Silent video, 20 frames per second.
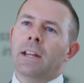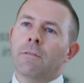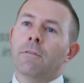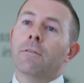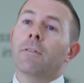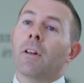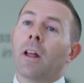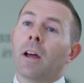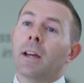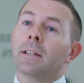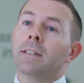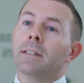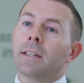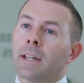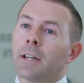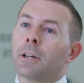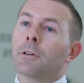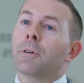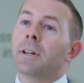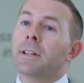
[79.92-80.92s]
in flight
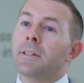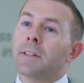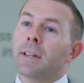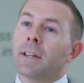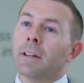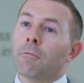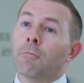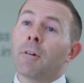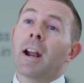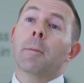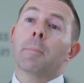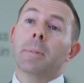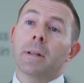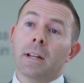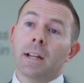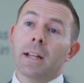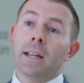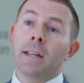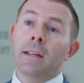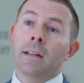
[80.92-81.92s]
increasing
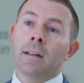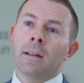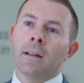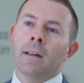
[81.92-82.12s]
rapidly,